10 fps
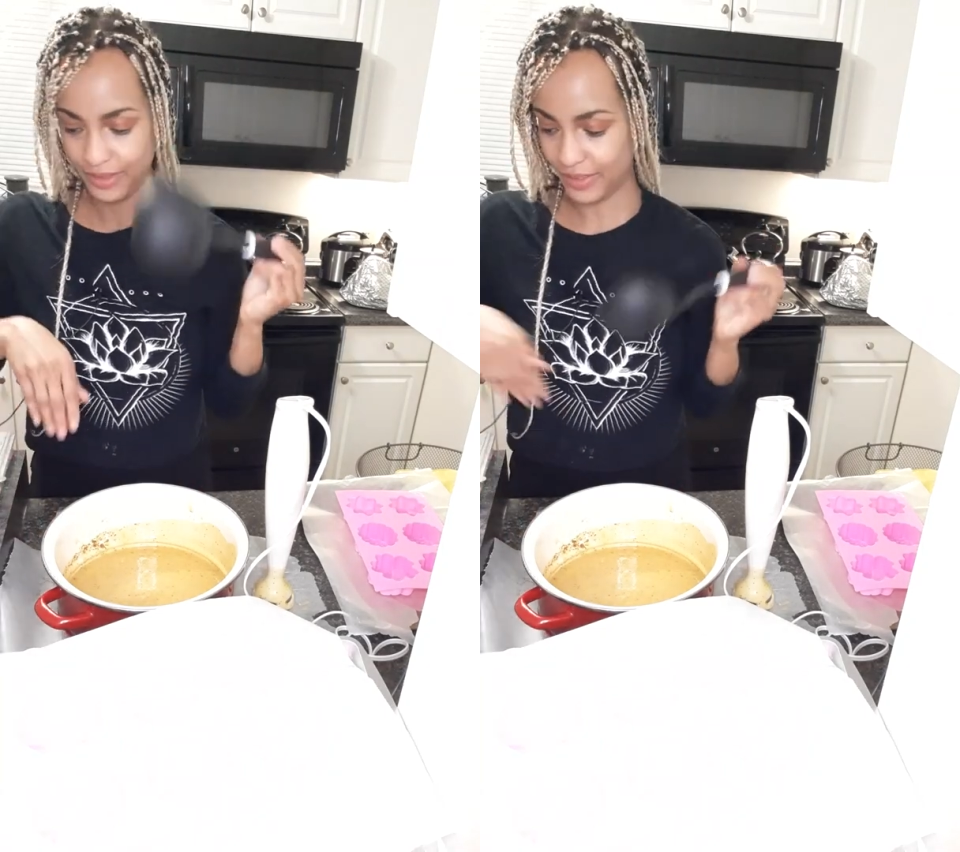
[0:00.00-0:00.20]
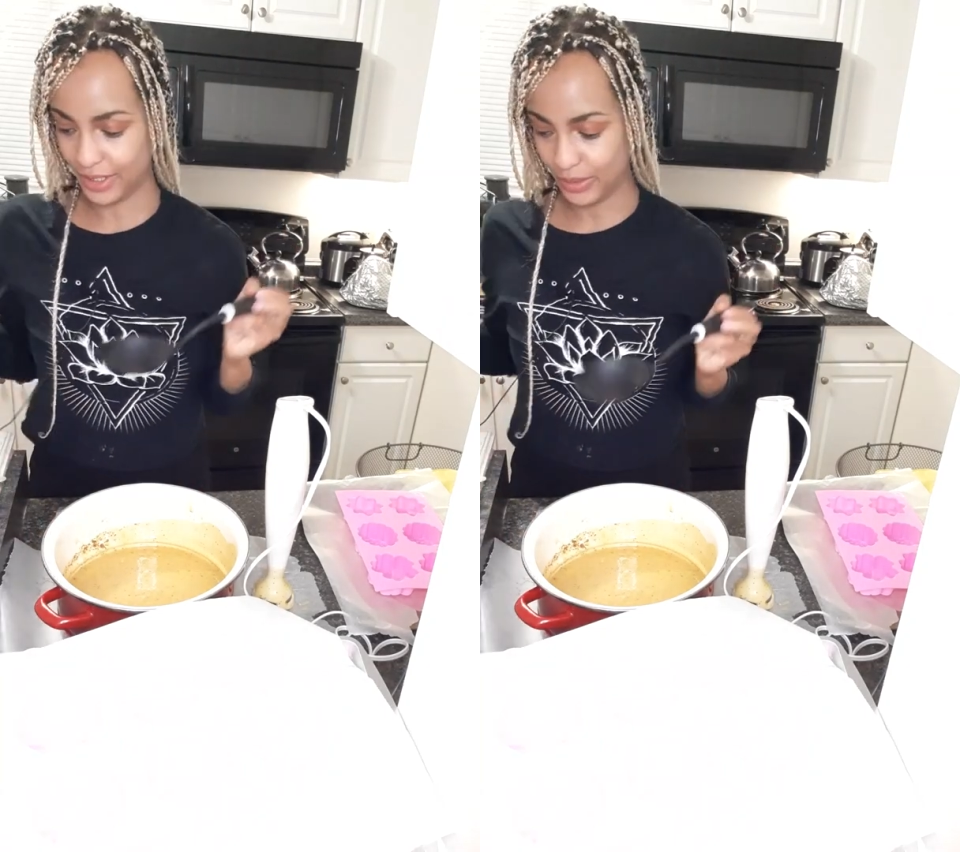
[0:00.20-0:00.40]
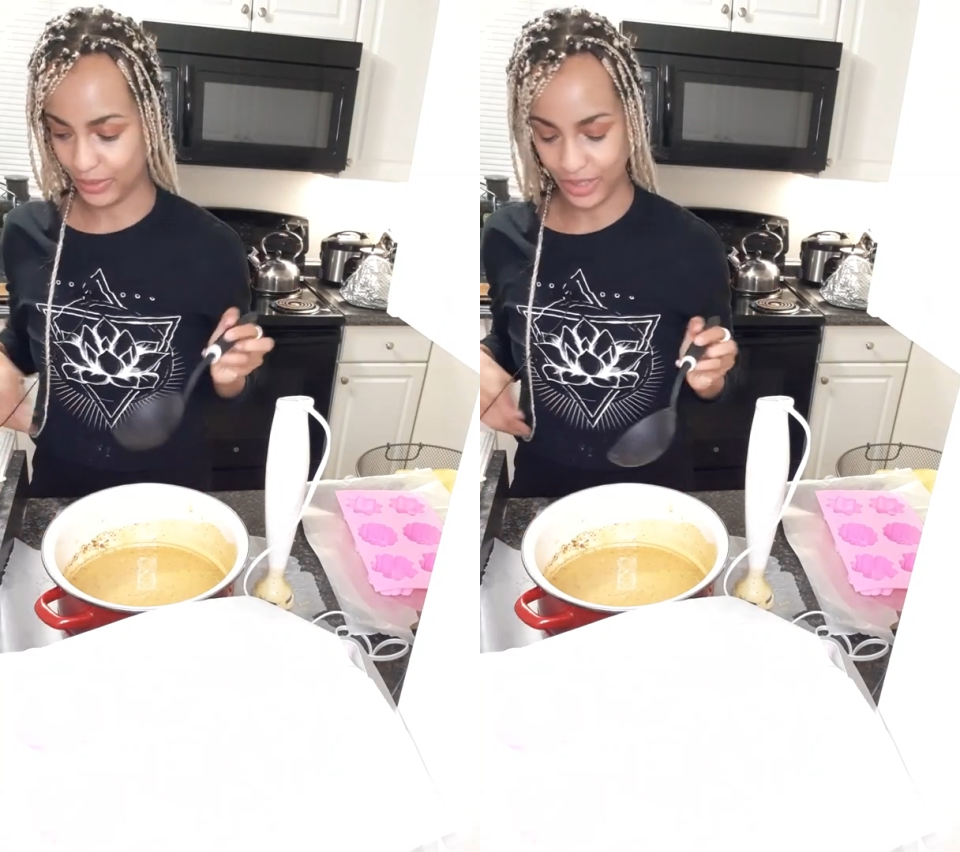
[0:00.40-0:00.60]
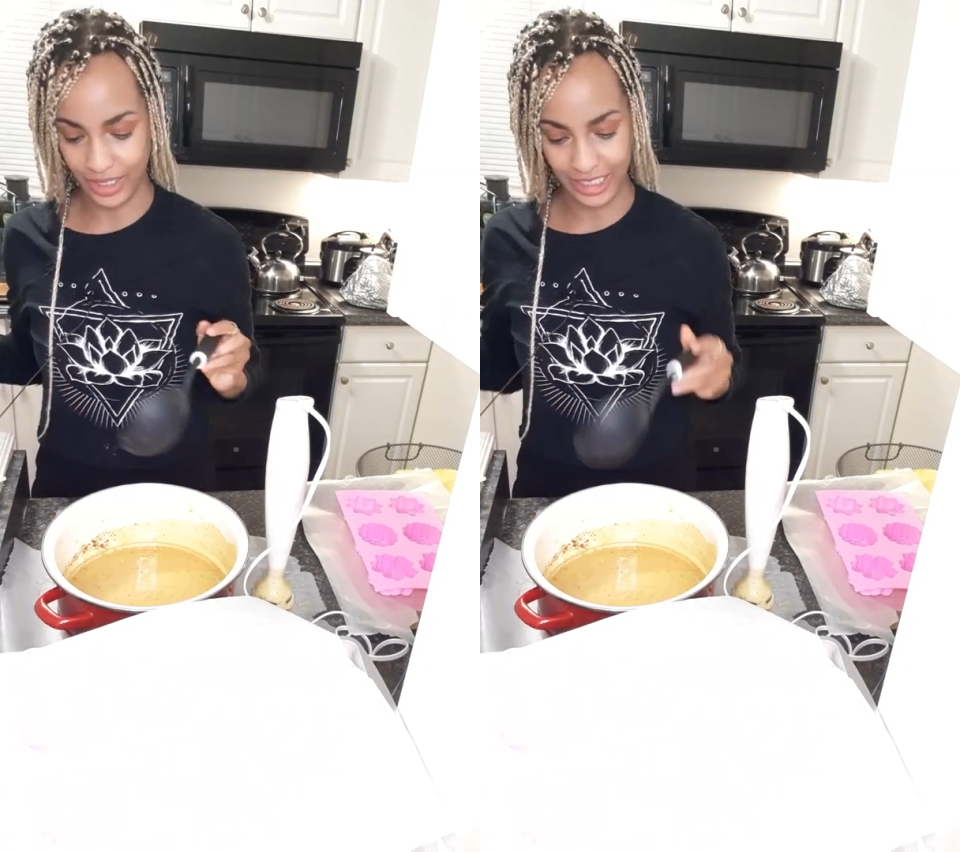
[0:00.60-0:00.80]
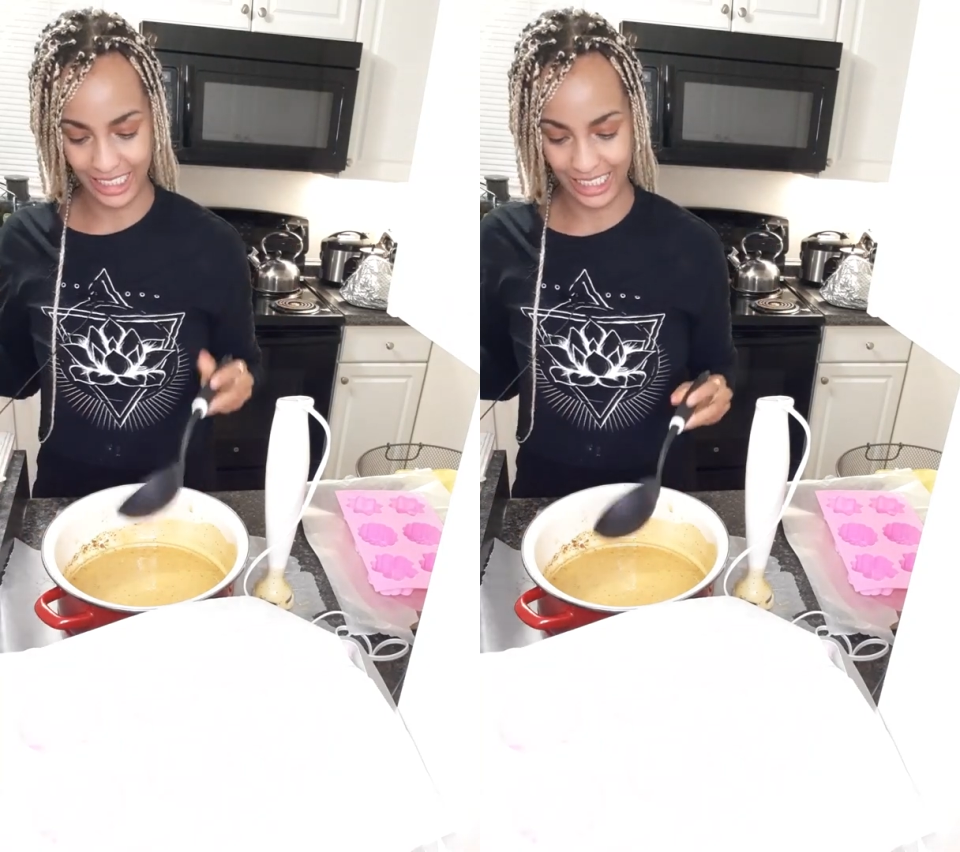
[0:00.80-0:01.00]
If I don't
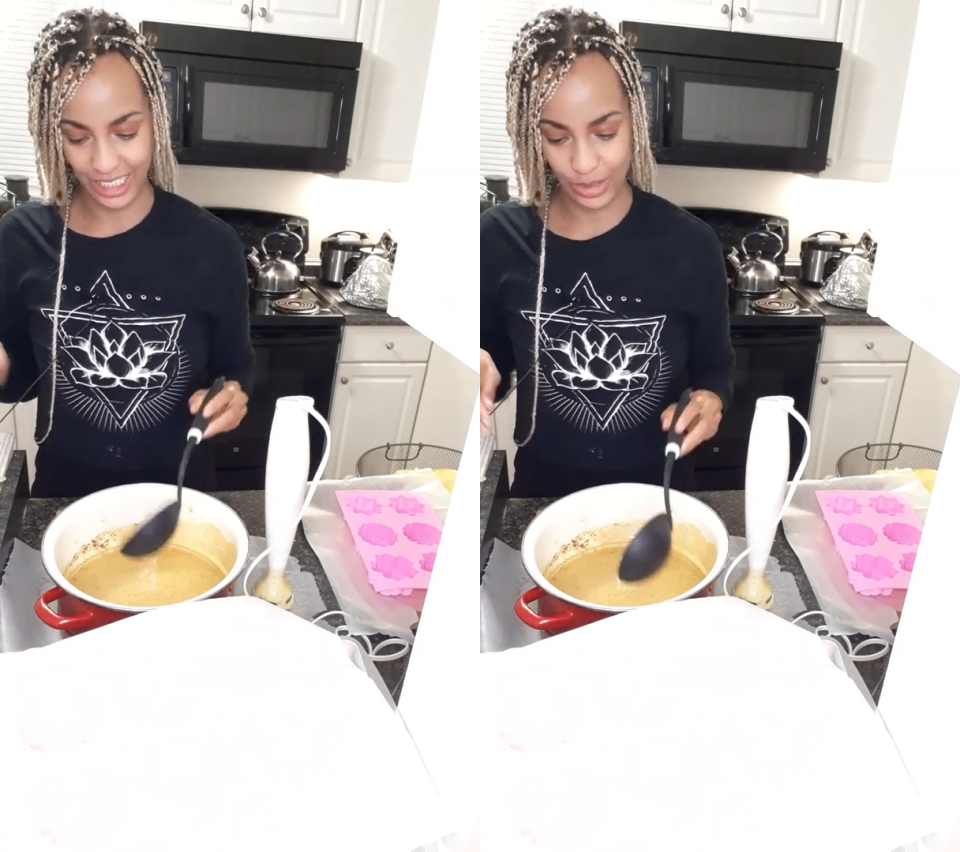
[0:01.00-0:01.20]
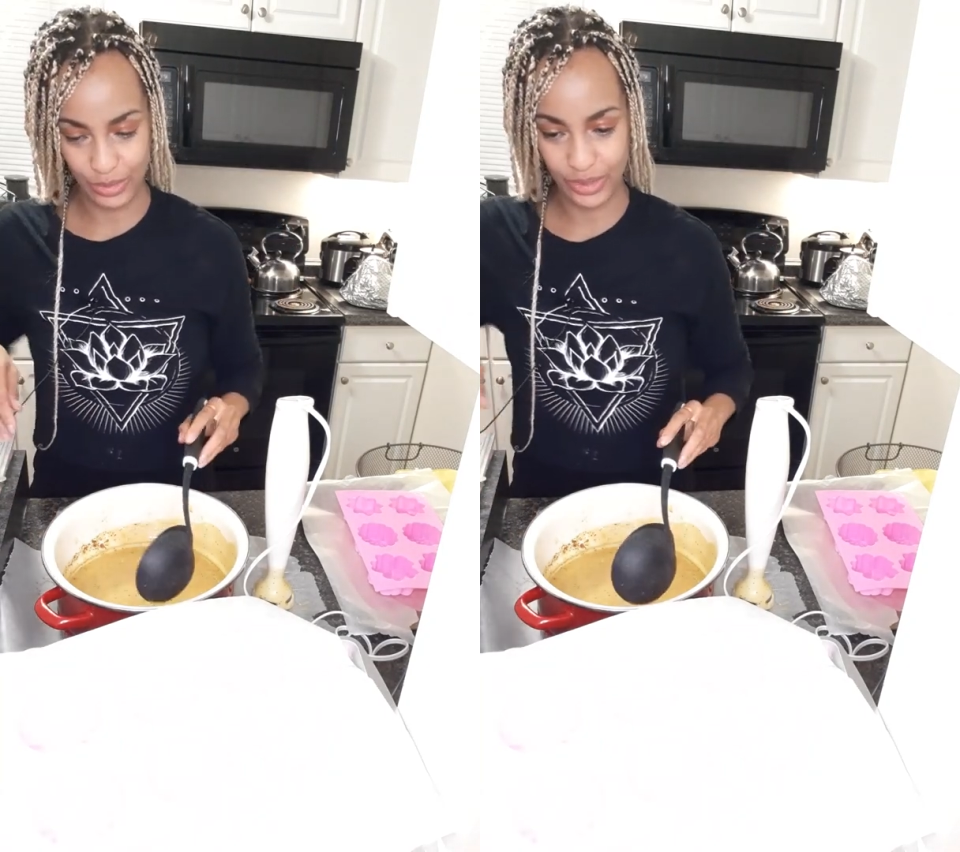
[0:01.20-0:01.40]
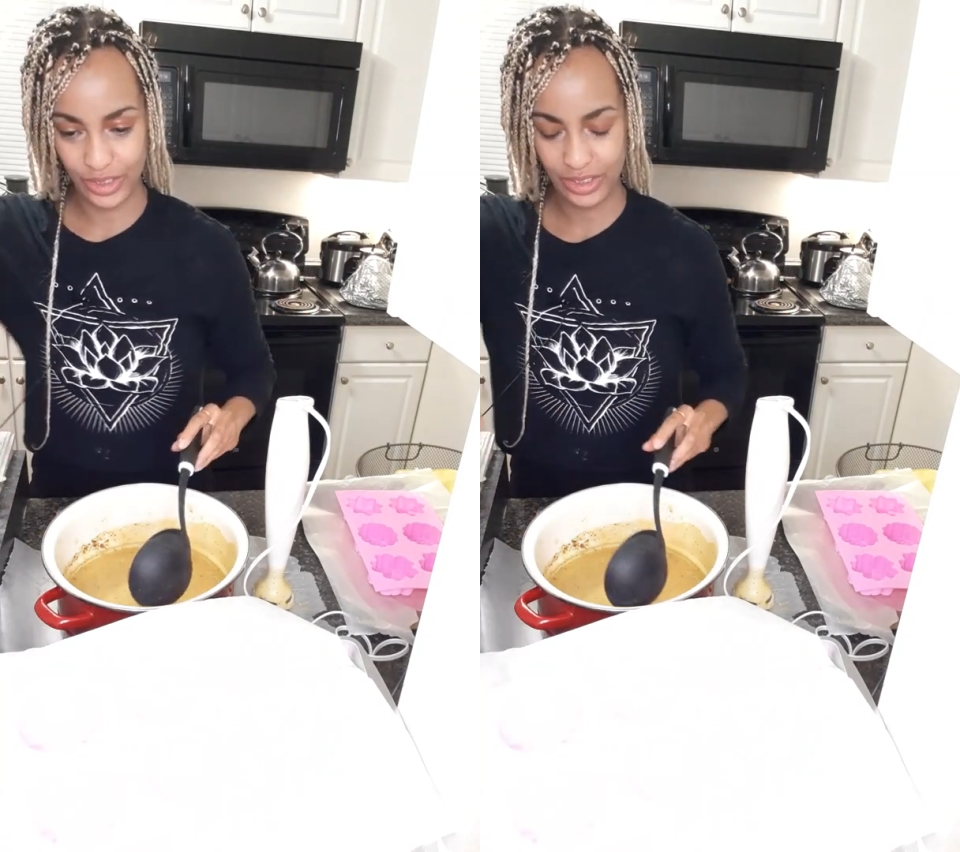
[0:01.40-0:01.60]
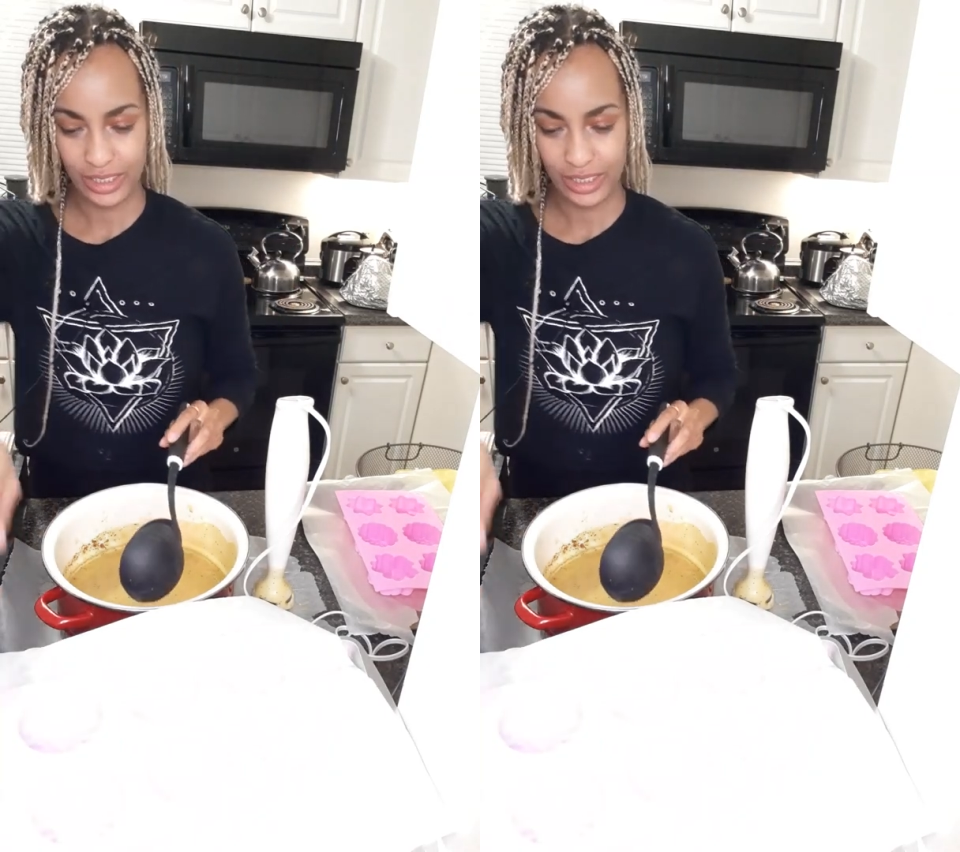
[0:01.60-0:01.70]
knock anything over.